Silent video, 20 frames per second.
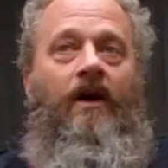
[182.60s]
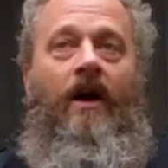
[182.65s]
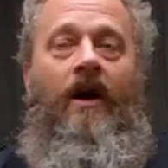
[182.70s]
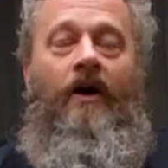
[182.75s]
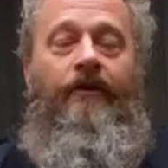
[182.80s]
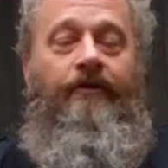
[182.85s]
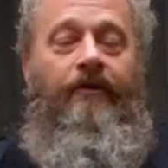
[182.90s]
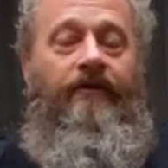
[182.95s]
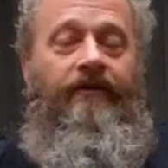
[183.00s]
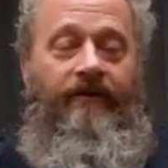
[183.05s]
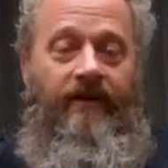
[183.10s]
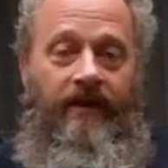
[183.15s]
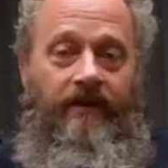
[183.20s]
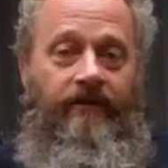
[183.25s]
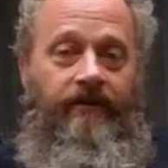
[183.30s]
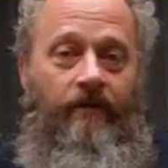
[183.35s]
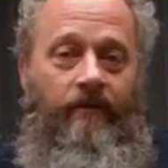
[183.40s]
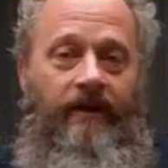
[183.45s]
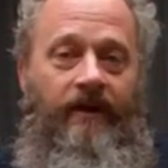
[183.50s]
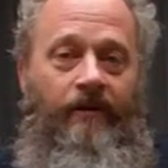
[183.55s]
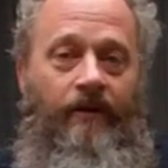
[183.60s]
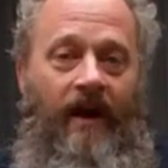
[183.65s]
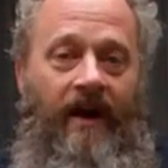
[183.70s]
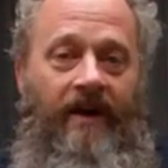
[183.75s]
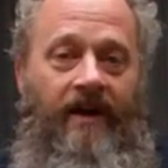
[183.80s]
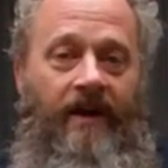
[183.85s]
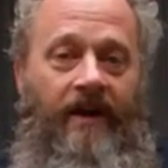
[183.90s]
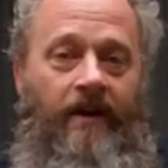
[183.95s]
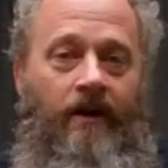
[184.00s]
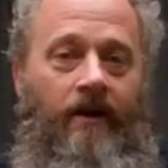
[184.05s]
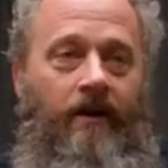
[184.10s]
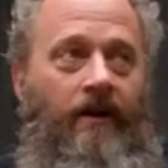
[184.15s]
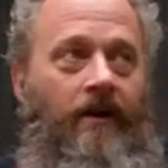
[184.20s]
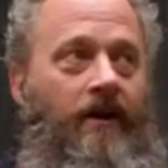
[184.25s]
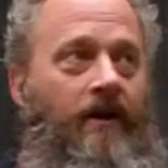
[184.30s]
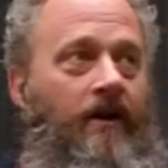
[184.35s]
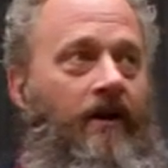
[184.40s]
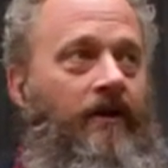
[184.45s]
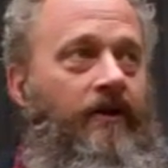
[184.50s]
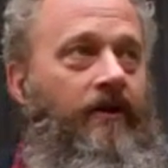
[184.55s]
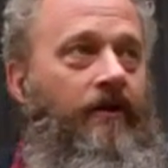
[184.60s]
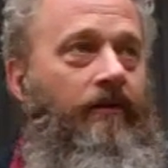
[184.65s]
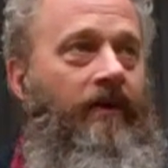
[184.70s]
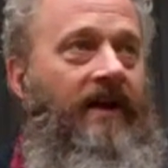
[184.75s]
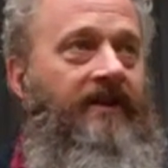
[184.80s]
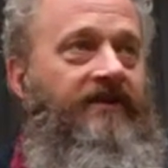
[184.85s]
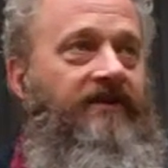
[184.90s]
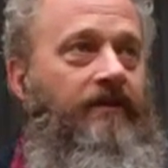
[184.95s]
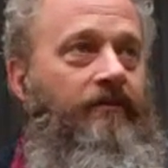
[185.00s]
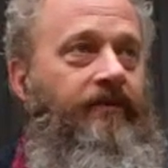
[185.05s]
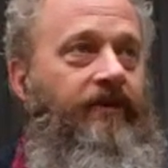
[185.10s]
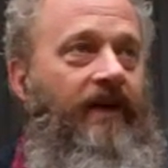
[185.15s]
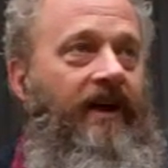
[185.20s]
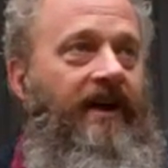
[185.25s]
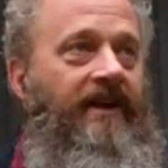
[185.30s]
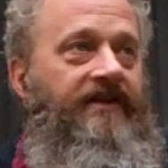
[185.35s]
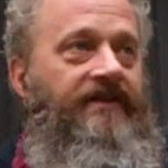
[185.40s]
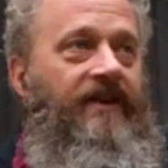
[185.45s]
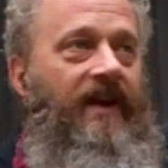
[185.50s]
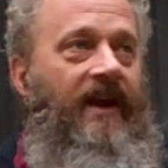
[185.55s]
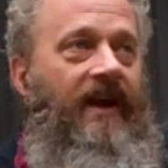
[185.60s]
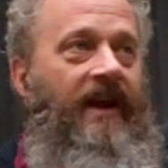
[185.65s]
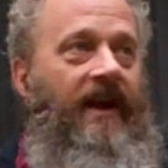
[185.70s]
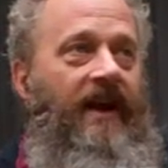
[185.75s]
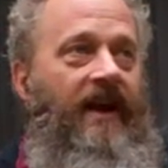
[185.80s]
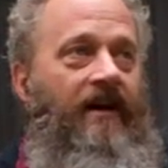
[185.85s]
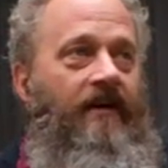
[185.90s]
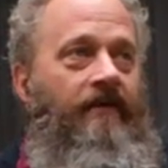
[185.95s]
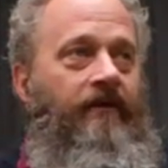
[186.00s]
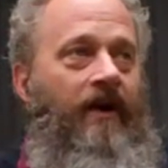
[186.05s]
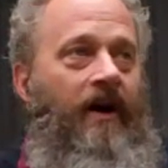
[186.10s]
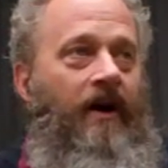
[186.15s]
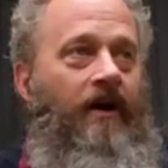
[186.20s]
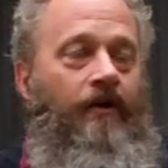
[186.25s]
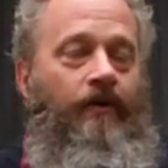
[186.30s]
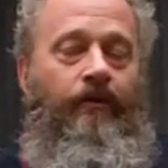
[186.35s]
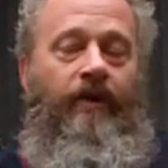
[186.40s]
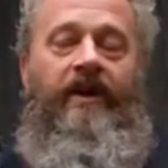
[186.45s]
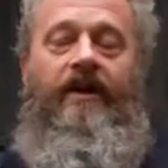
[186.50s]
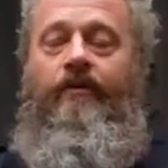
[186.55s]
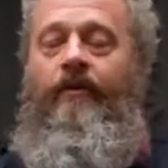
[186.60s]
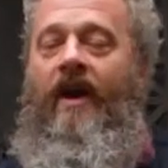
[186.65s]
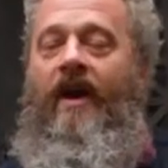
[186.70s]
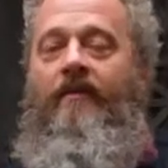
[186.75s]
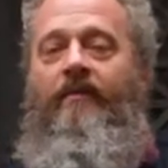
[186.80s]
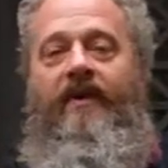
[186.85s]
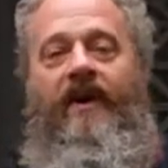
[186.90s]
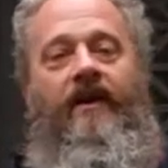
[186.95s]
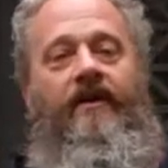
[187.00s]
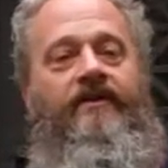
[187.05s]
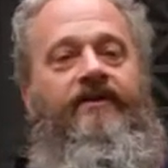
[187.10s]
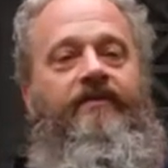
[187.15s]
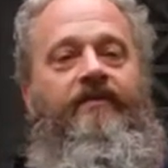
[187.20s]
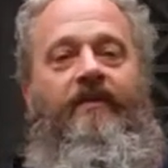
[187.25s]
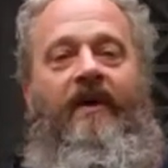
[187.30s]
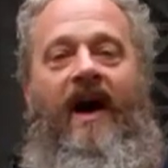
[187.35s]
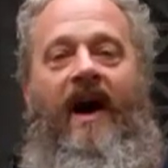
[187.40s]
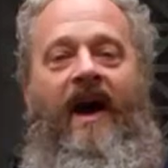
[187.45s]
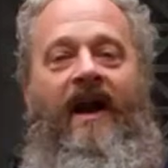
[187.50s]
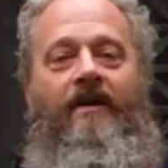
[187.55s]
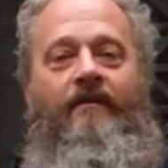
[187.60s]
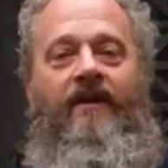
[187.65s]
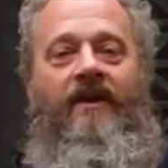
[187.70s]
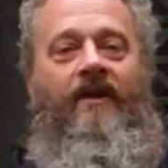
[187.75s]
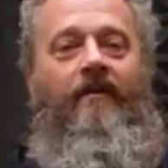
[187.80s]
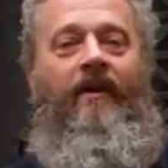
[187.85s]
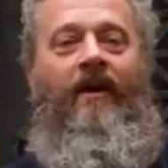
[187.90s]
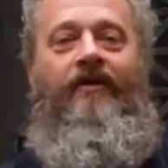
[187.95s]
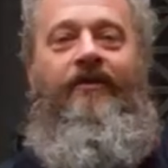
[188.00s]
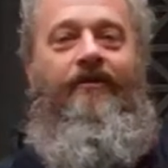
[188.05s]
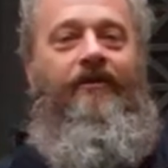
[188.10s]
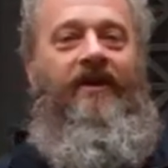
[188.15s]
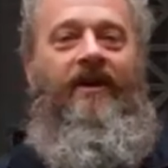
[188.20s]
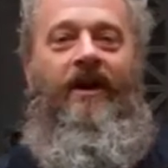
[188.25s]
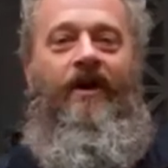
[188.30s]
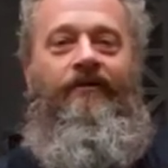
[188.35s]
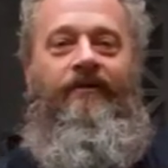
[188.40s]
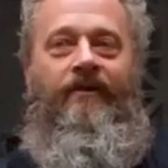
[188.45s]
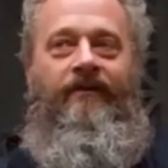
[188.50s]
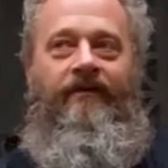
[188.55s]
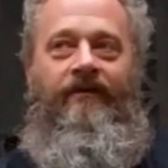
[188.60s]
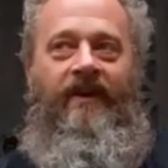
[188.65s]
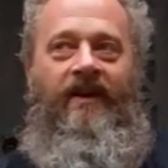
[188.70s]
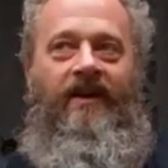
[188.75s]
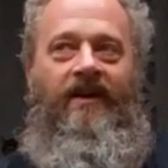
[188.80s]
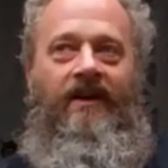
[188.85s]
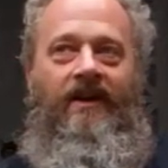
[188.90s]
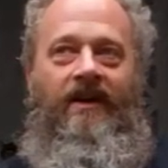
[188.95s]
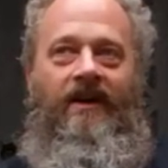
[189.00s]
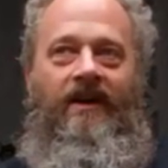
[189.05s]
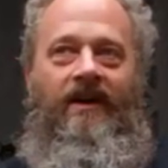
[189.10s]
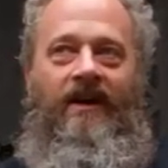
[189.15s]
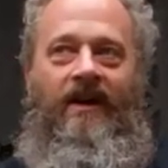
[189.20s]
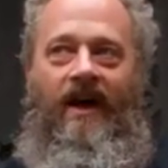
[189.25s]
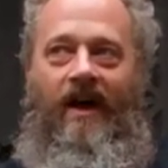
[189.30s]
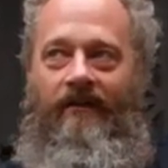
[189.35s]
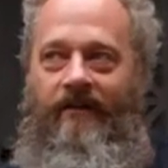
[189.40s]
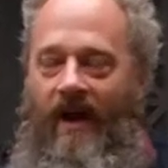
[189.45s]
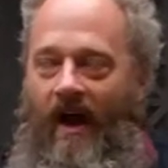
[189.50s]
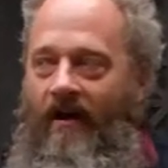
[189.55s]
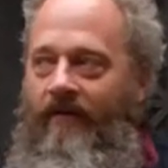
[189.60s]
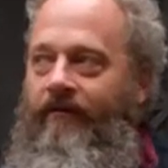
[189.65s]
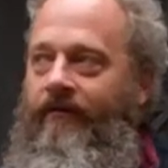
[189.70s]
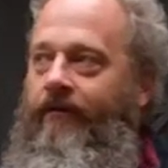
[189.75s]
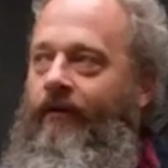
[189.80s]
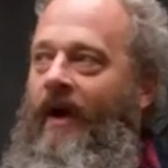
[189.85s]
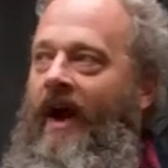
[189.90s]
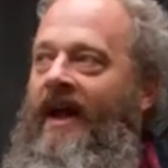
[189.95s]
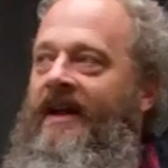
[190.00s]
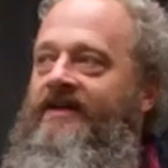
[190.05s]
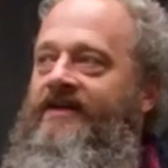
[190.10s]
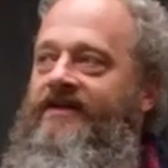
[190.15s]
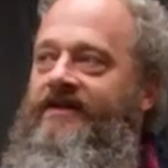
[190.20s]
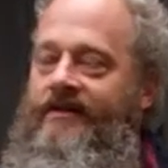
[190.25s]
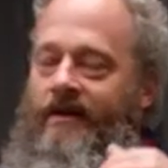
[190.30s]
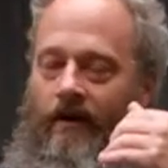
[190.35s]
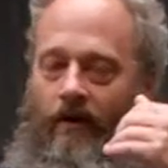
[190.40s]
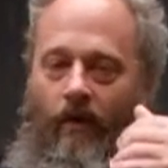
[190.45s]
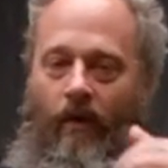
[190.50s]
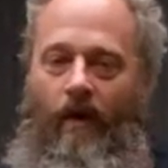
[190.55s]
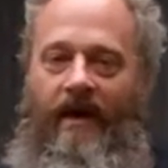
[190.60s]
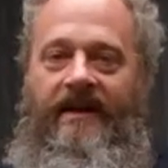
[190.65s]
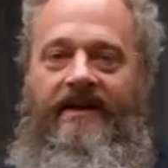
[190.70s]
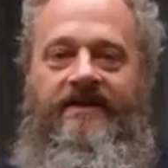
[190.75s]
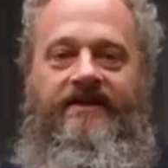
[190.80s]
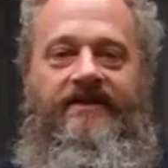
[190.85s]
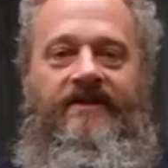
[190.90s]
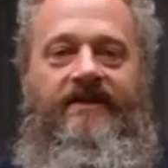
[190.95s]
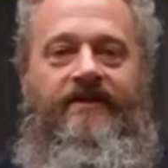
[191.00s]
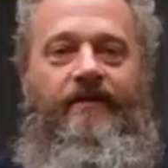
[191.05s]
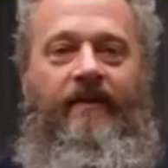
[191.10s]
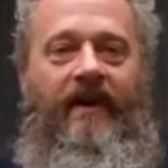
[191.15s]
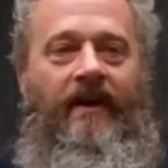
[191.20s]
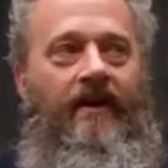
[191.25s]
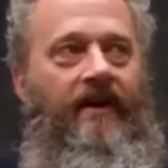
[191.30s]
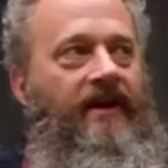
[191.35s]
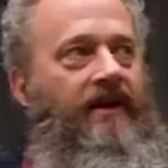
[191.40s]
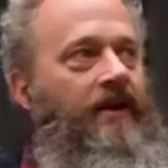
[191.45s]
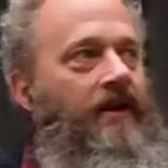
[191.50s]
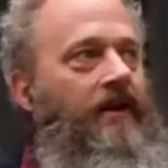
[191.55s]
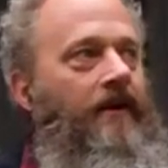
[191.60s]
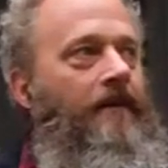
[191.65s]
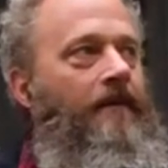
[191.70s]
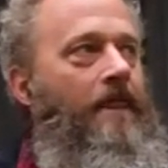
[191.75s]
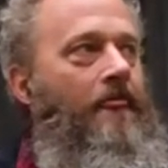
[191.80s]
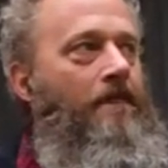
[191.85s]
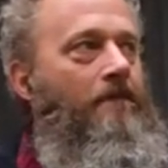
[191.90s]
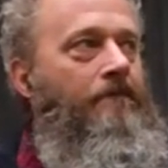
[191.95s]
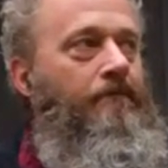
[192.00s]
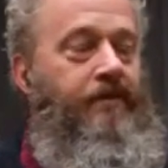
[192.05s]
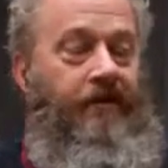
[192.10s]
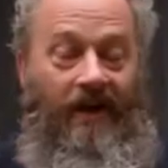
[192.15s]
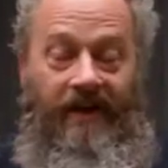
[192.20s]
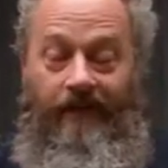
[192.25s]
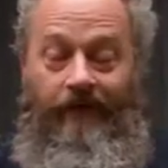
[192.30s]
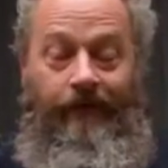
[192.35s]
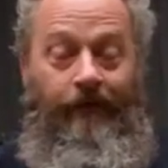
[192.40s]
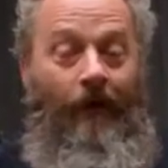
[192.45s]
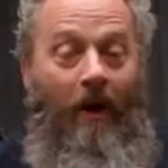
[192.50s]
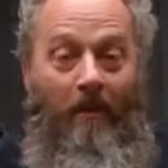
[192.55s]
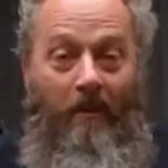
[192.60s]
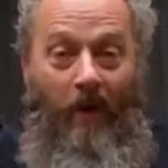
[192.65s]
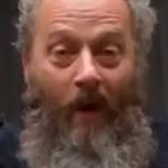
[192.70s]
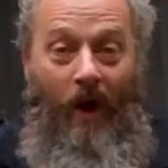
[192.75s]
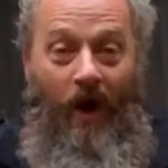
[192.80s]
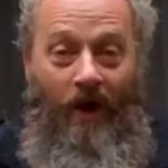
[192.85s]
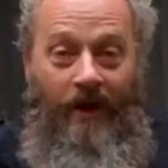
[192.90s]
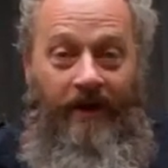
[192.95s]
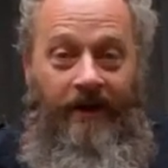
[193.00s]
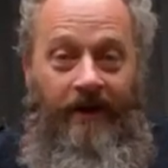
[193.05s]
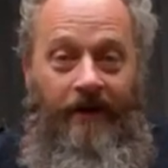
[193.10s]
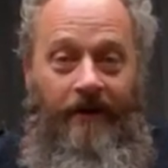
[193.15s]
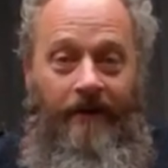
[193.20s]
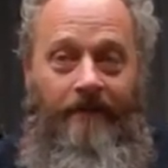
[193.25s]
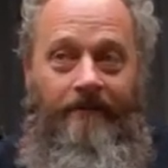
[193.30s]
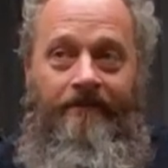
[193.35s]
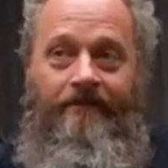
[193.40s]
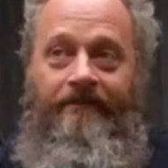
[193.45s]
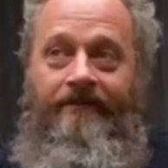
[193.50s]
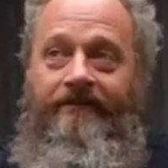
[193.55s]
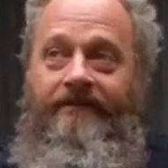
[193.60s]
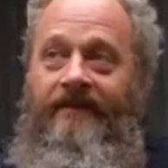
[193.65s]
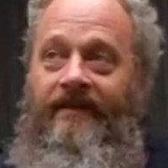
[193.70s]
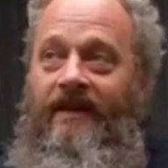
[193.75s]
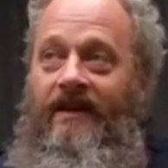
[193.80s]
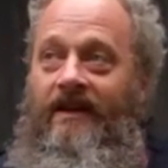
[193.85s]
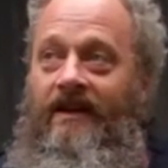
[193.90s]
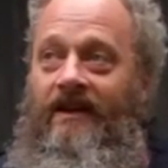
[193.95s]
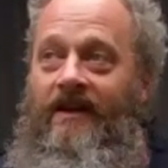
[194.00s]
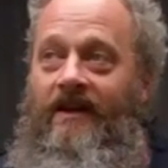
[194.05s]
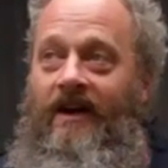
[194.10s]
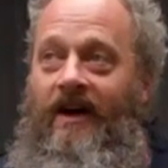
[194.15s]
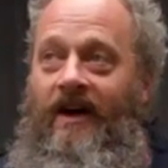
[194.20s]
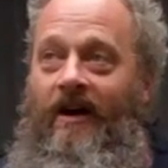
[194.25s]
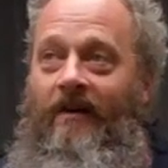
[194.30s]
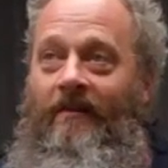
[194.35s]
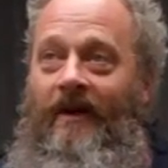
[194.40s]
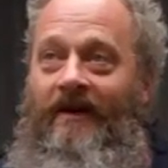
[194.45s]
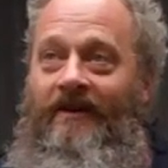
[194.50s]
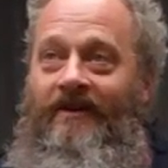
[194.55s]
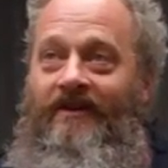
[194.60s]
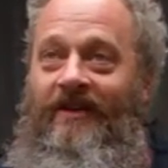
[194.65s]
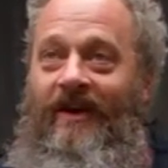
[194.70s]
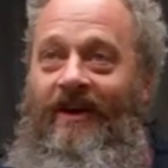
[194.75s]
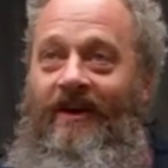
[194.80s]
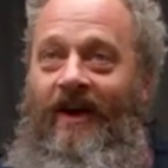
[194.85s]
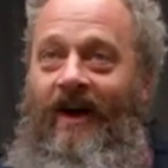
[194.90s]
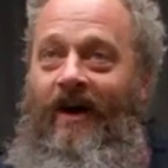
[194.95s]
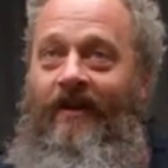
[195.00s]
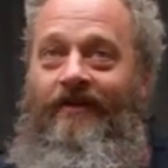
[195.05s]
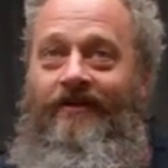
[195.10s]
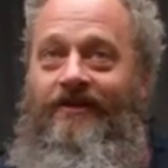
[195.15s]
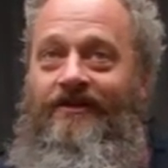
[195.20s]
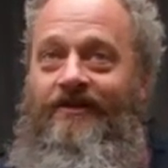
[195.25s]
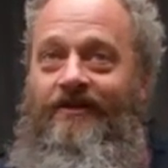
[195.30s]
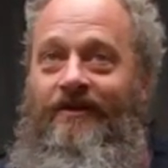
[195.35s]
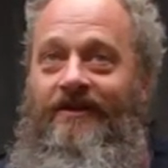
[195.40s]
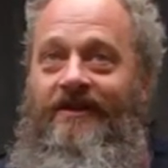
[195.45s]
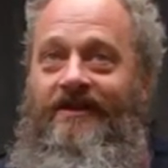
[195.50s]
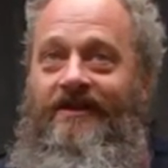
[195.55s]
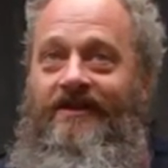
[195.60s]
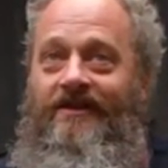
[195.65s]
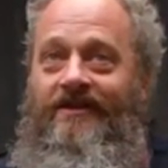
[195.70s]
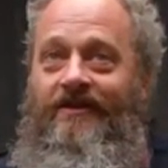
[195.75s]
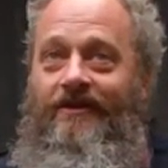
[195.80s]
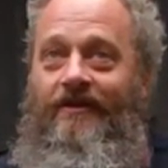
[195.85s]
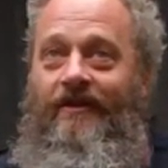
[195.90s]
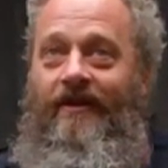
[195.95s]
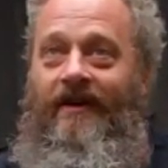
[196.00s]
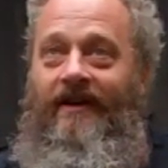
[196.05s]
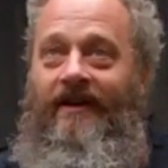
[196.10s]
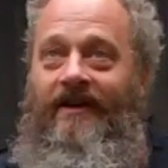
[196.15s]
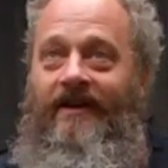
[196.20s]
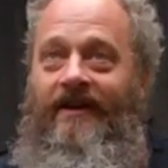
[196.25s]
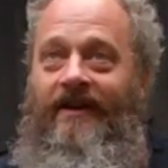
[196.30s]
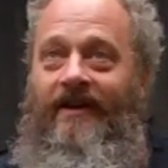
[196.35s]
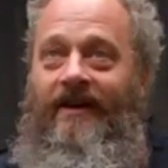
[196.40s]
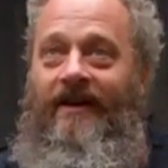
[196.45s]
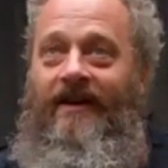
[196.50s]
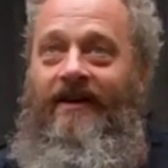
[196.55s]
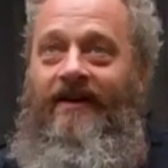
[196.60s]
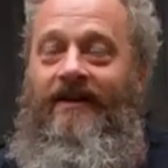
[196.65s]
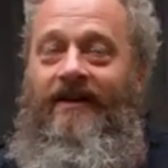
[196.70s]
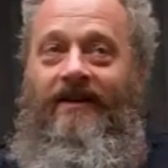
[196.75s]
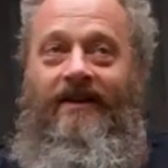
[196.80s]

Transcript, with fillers: 100 feet from me right here. Their resting place. I have uh, great grandparents behind me about 300 feet. I've got friends, acquaintances buried here. Played football here. Um, I can tell you other stories too, and uh, uh